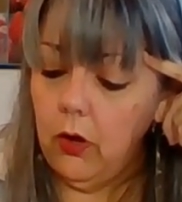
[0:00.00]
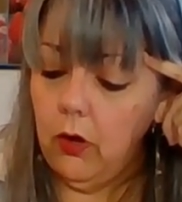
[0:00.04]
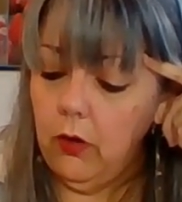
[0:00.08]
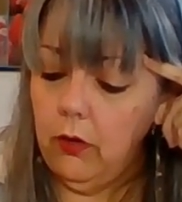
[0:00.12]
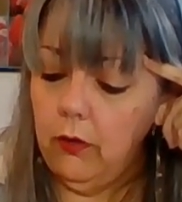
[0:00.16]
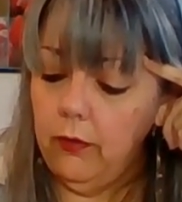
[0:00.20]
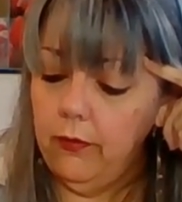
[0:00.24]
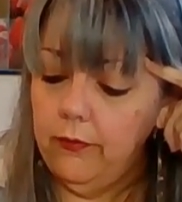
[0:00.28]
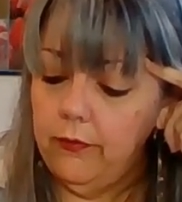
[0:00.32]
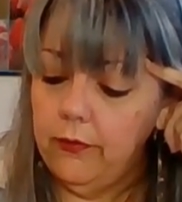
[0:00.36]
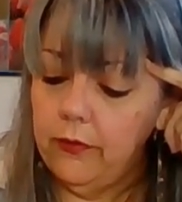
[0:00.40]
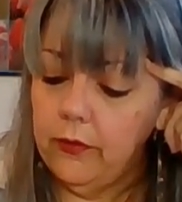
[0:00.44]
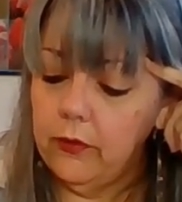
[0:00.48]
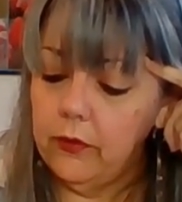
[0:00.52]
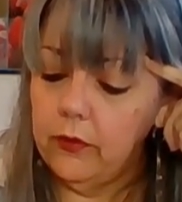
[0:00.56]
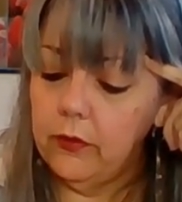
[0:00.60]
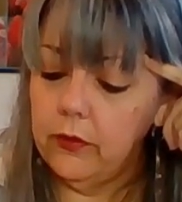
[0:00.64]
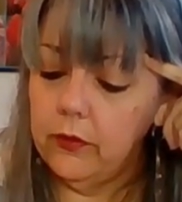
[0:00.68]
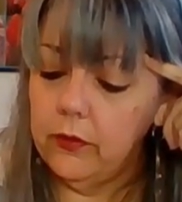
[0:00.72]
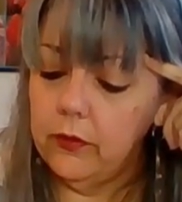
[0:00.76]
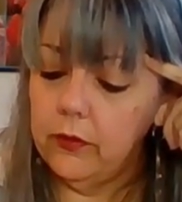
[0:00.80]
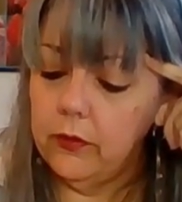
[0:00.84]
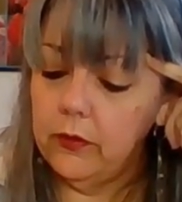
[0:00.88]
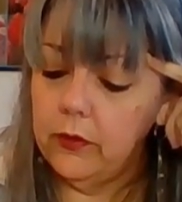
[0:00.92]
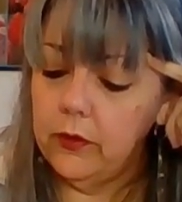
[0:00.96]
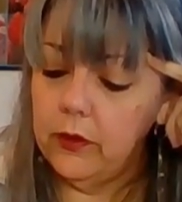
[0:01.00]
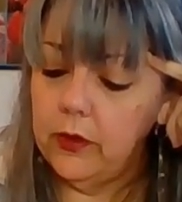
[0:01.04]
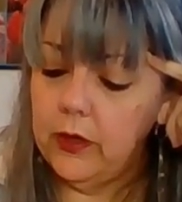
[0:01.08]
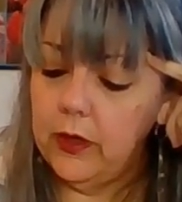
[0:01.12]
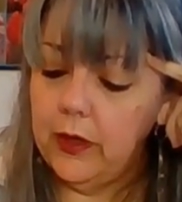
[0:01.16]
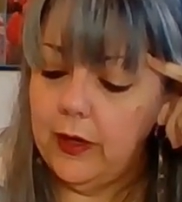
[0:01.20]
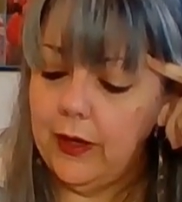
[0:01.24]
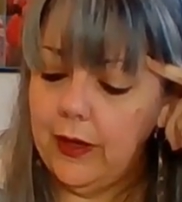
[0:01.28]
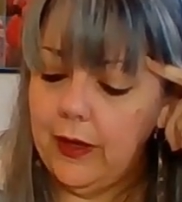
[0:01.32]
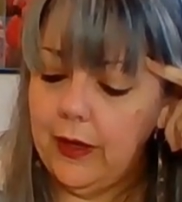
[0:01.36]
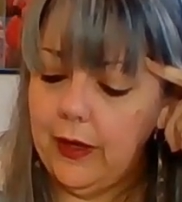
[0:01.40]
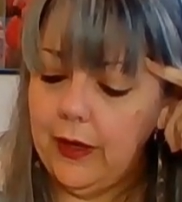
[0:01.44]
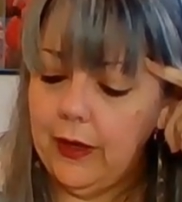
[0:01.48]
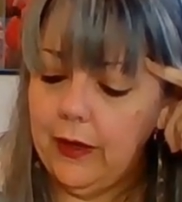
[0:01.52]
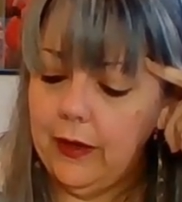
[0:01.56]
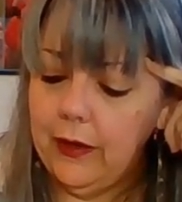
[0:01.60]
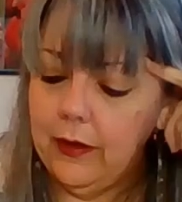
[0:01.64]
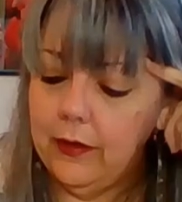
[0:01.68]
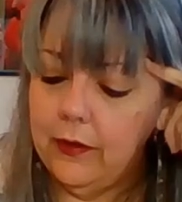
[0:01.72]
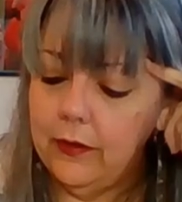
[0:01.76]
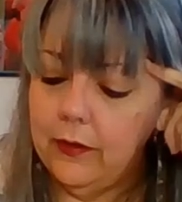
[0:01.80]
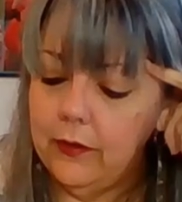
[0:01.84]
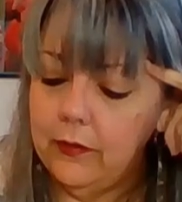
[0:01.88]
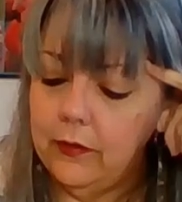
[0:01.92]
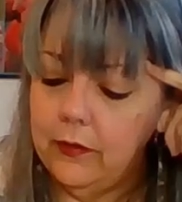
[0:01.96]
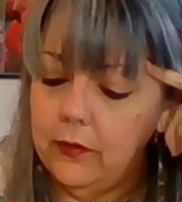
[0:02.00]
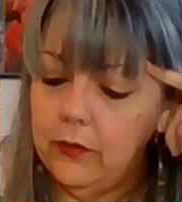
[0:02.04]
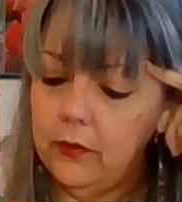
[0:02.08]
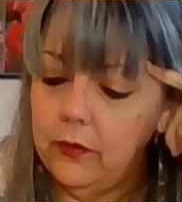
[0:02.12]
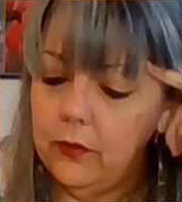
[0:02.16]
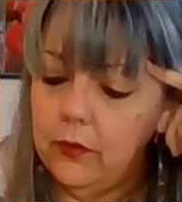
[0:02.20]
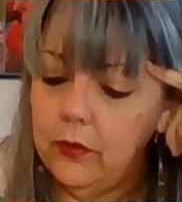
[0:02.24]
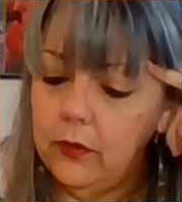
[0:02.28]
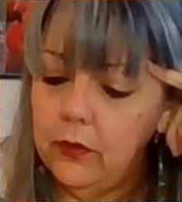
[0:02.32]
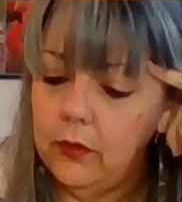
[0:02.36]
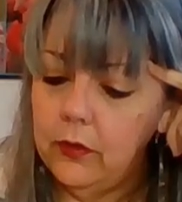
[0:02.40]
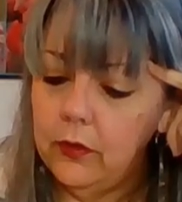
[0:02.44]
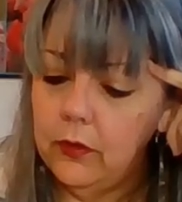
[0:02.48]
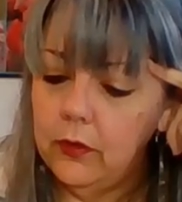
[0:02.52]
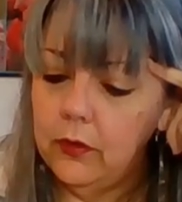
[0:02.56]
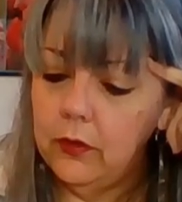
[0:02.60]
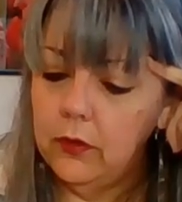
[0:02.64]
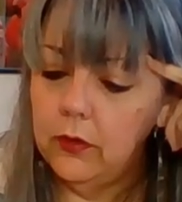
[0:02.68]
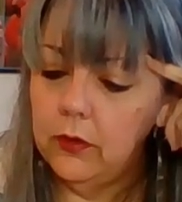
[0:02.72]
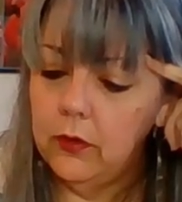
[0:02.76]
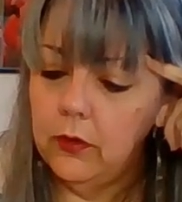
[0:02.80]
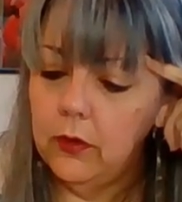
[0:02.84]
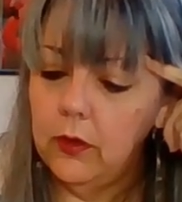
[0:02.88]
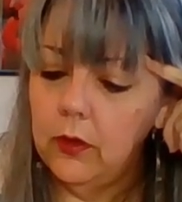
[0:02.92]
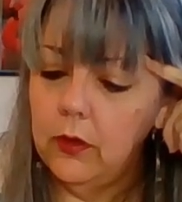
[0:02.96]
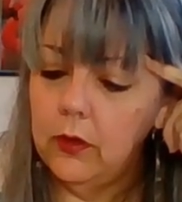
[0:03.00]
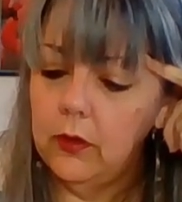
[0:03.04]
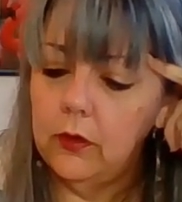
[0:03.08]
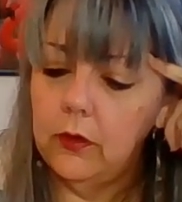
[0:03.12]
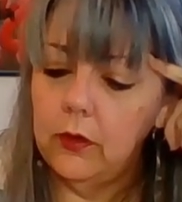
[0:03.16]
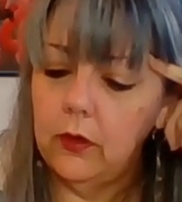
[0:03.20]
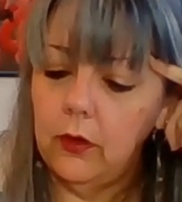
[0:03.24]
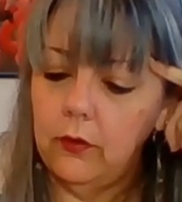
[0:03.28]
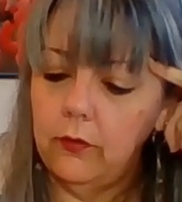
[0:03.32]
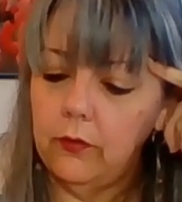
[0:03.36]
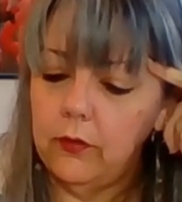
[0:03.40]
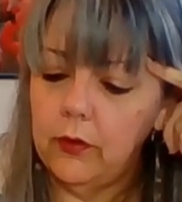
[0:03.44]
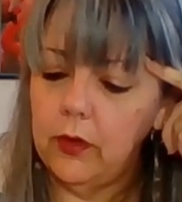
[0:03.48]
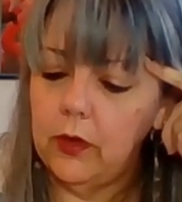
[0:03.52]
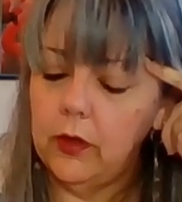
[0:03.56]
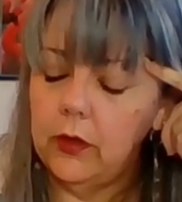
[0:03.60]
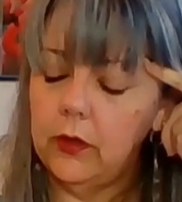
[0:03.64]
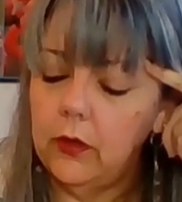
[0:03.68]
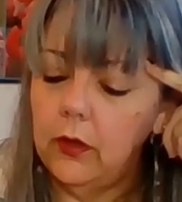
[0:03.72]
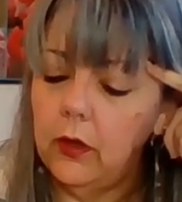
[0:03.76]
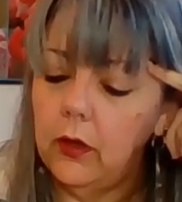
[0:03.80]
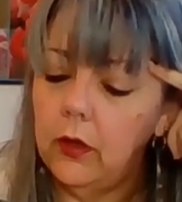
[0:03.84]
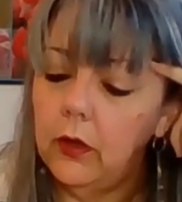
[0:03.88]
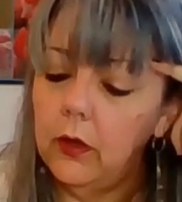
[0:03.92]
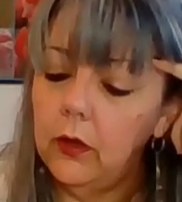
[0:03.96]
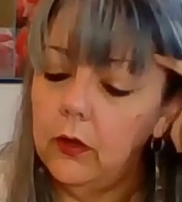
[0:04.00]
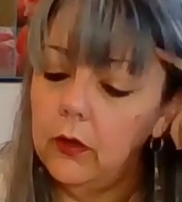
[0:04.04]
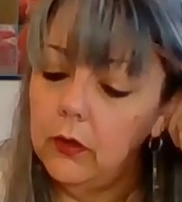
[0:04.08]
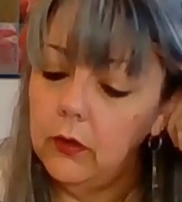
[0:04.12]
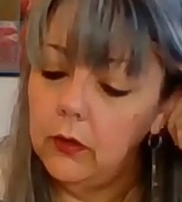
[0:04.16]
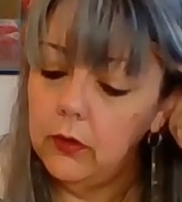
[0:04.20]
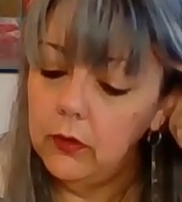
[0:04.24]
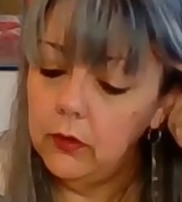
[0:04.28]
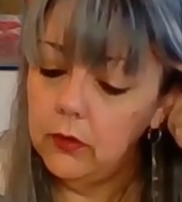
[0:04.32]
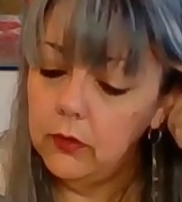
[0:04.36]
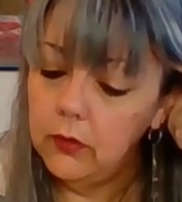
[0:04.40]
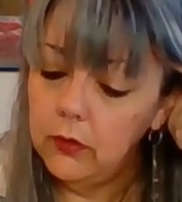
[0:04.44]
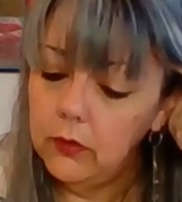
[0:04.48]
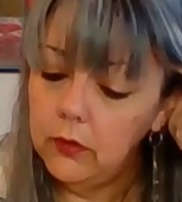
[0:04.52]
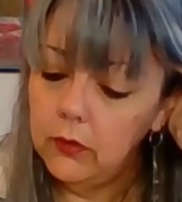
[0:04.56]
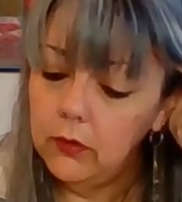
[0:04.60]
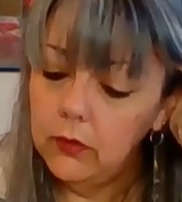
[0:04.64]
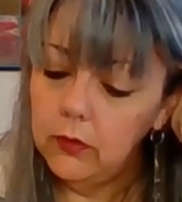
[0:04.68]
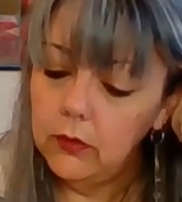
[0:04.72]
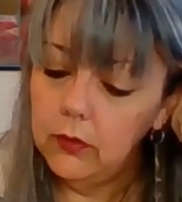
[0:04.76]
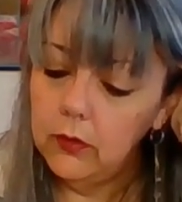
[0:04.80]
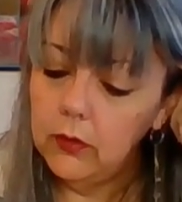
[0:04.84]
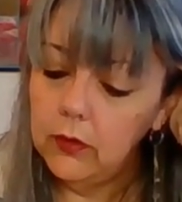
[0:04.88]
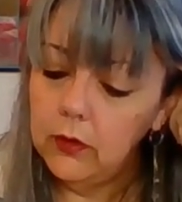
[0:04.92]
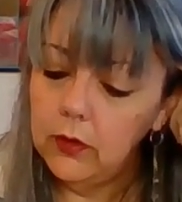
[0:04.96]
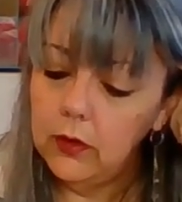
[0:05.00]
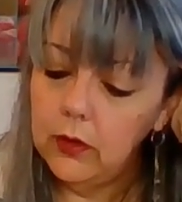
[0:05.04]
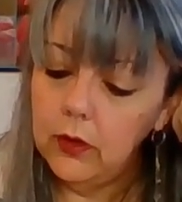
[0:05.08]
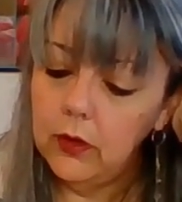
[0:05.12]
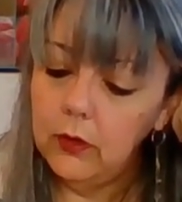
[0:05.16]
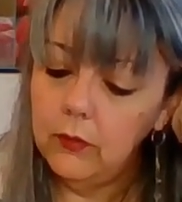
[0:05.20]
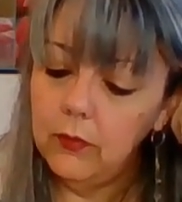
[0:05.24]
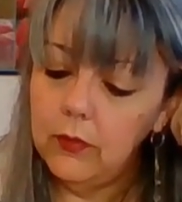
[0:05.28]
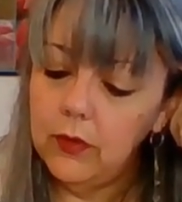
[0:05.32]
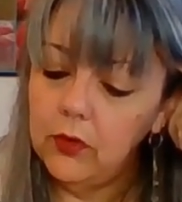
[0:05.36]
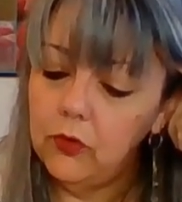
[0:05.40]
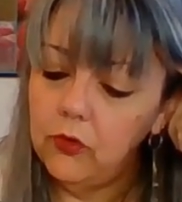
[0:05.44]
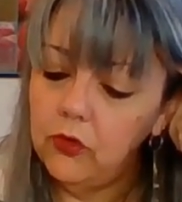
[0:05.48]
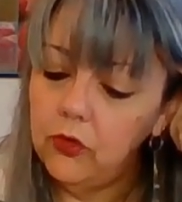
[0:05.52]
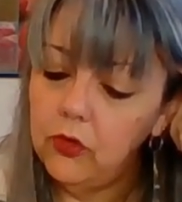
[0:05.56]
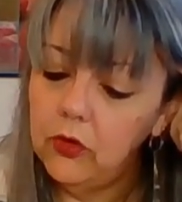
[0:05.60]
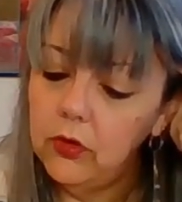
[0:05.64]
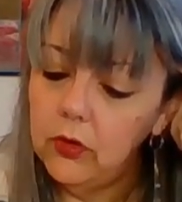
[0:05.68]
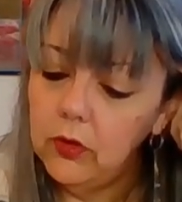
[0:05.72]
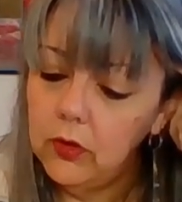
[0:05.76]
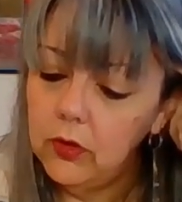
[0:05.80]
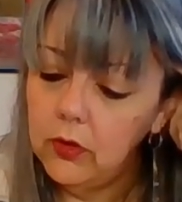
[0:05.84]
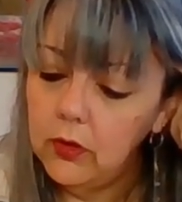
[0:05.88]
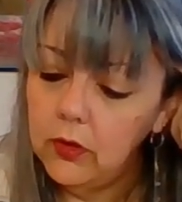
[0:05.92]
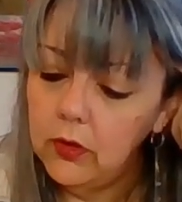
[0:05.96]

Overhand knot. Image.